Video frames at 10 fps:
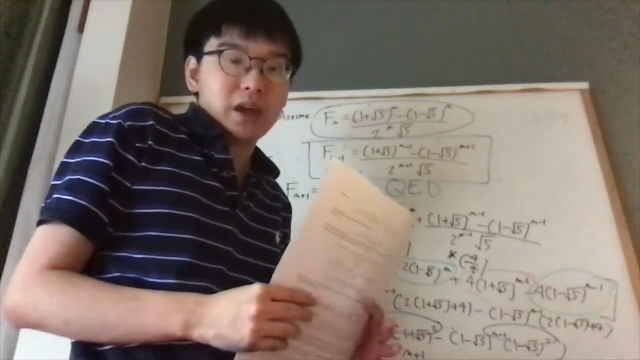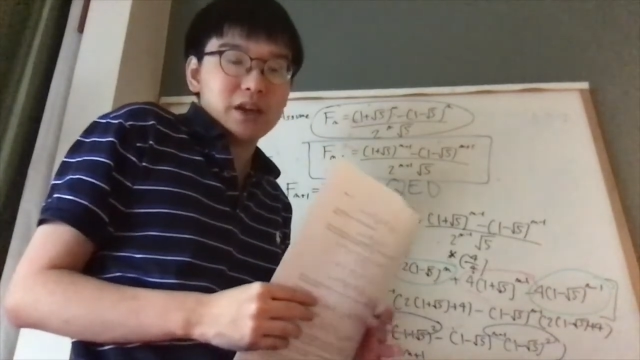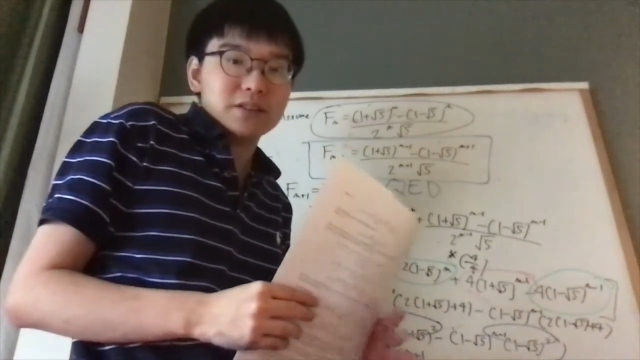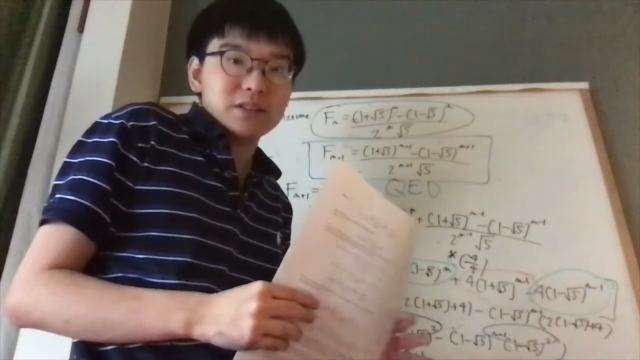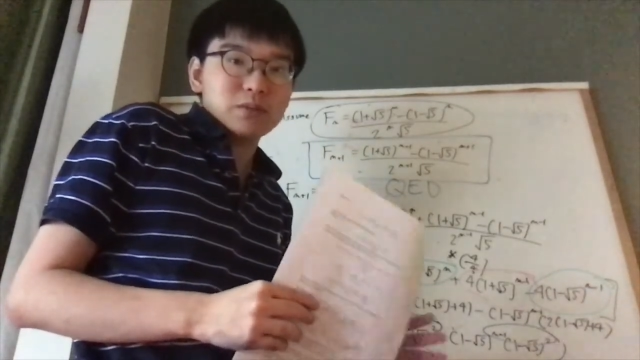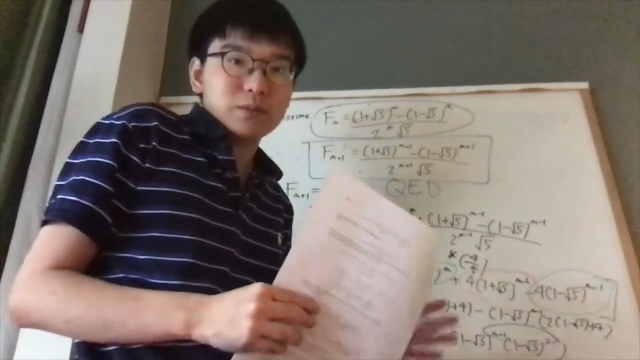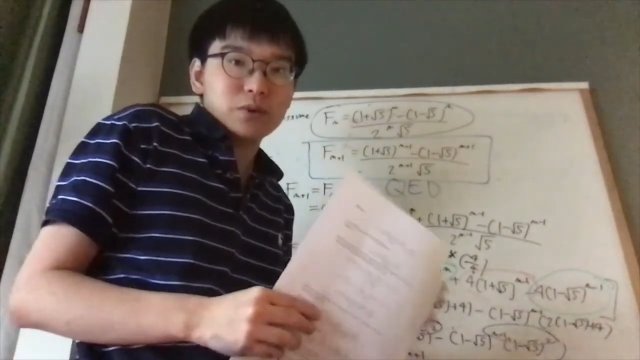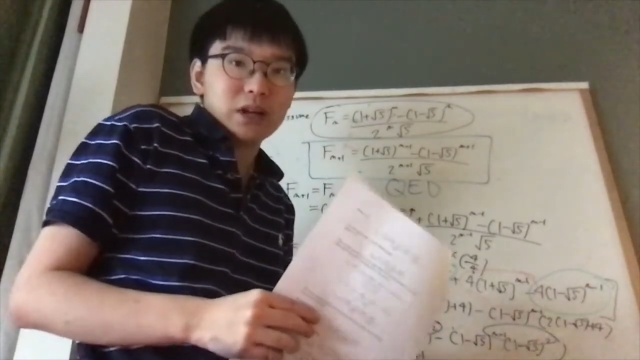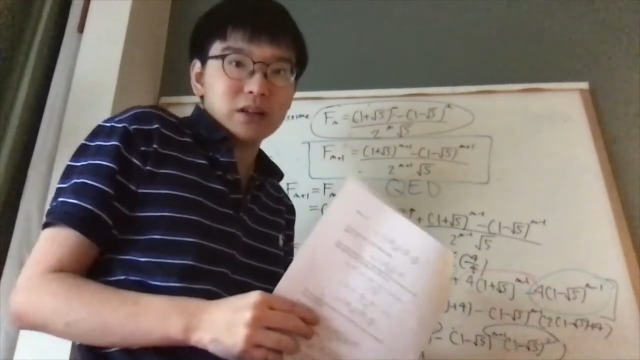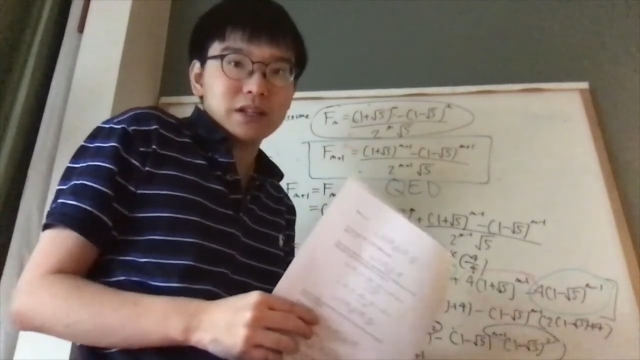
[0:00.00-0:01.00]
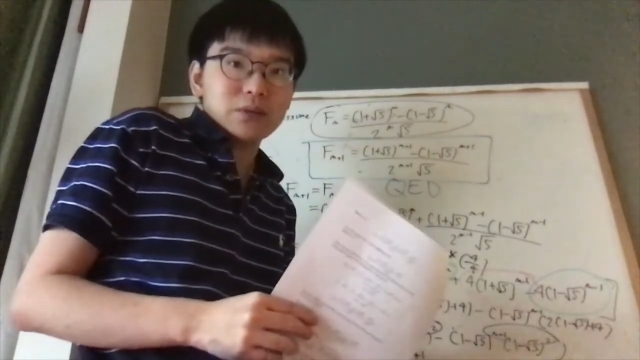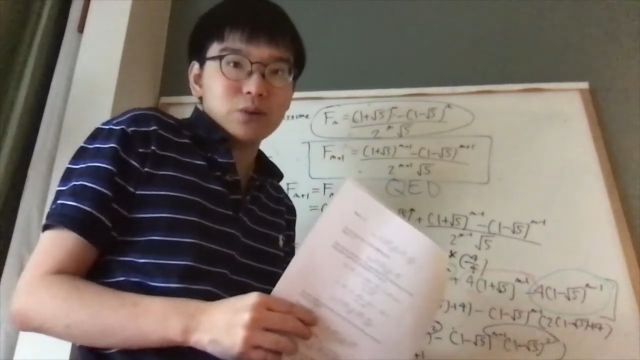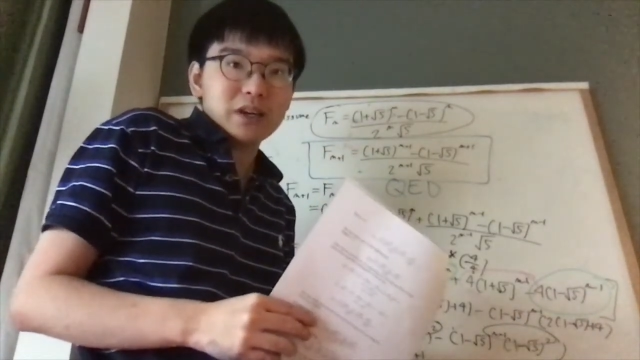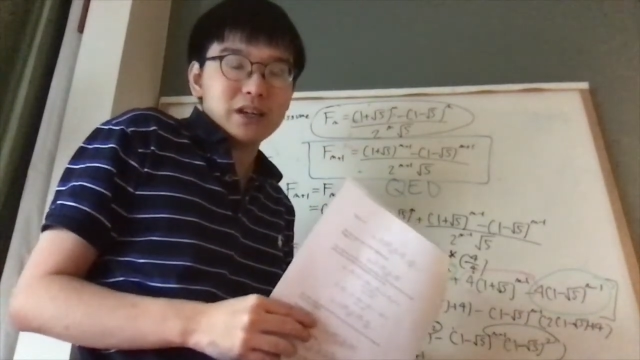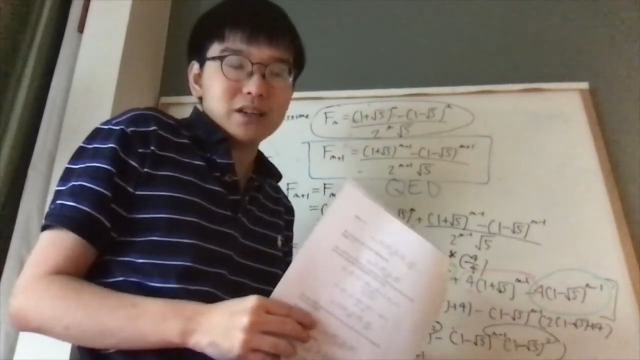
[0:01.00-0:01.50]
and somewhat more elegant
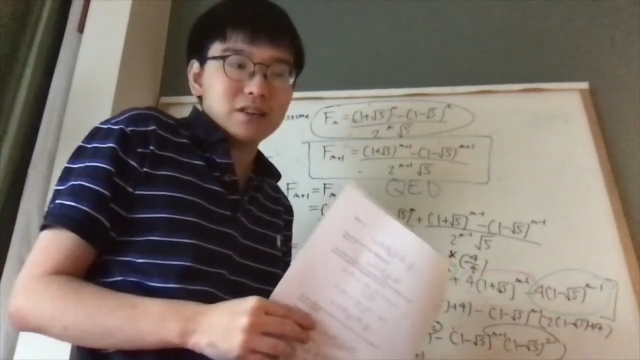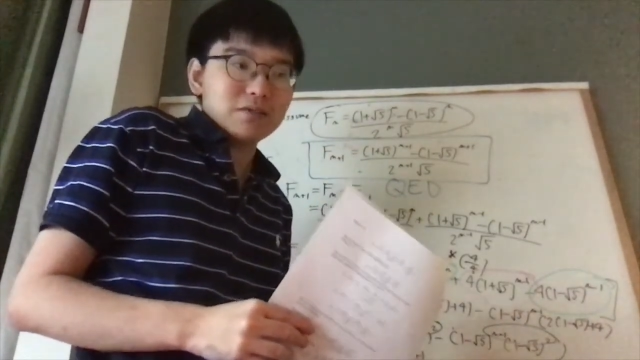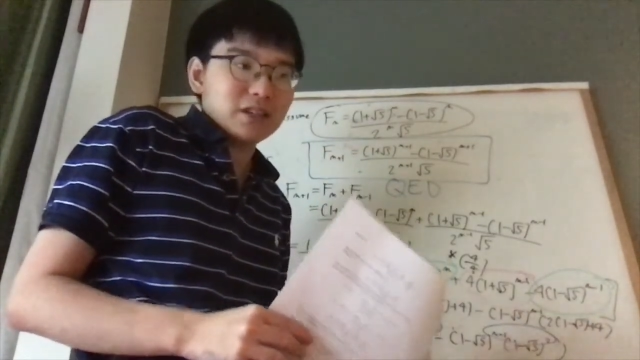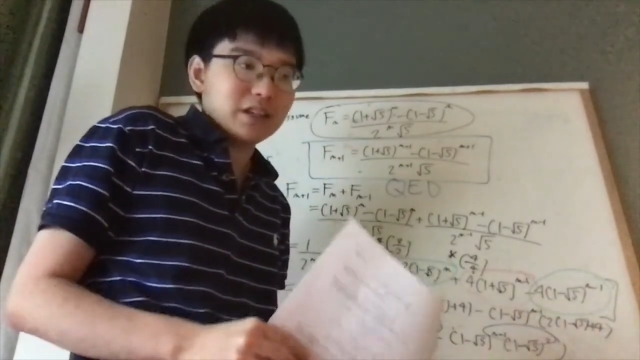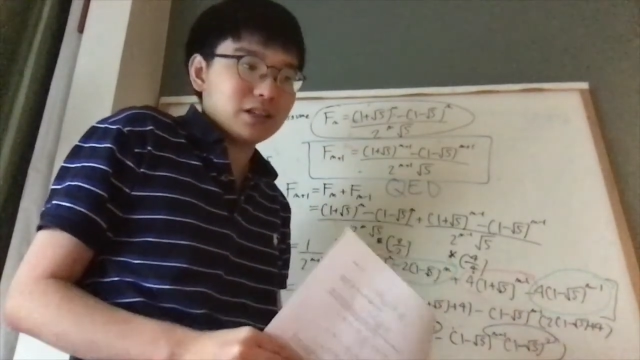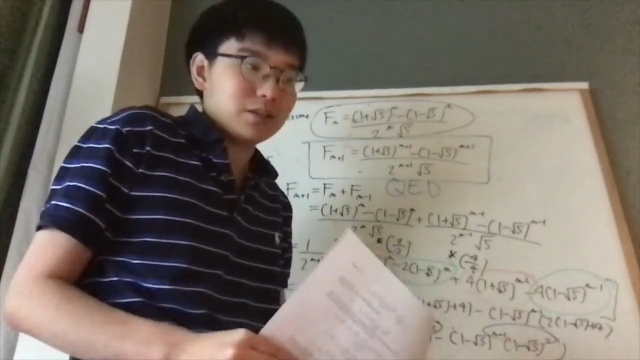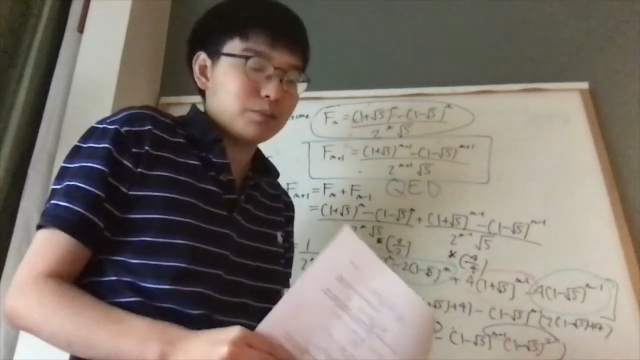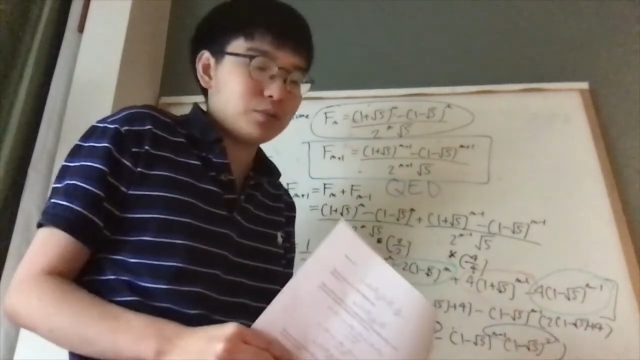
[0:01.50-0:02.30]
way of like um,